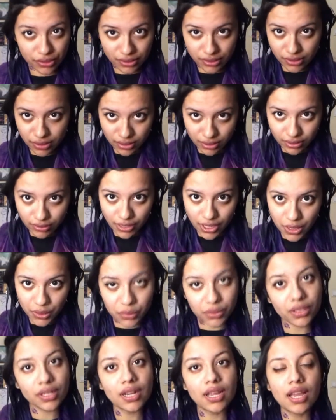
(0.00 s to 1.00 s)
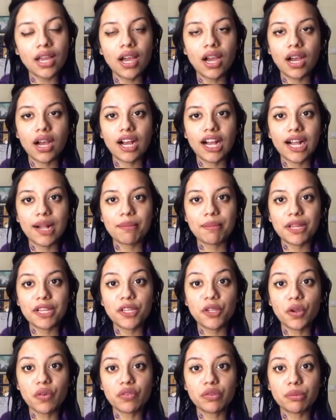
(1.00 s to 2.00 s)
It's the crown,
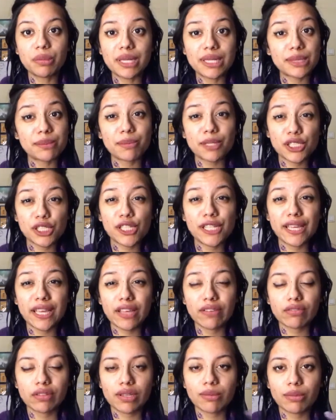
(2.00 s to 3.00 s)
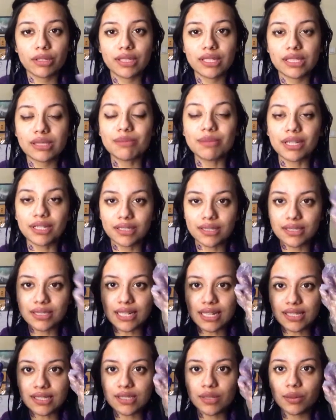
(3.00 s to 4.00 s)
and you have to be especially careful about this part because
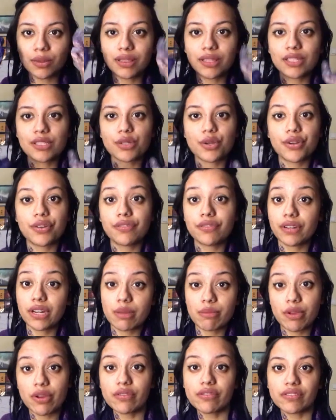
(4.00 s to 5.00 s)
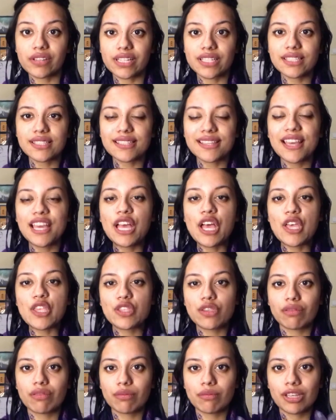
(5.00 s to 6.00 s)
that's the one that's going to frame your face. So
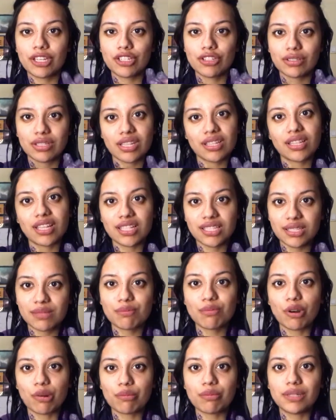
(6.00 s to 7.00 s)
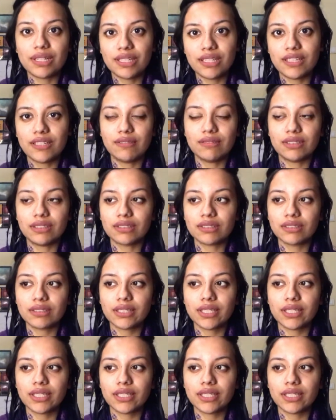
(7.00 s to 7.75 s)
you have to make sure that that's properly even.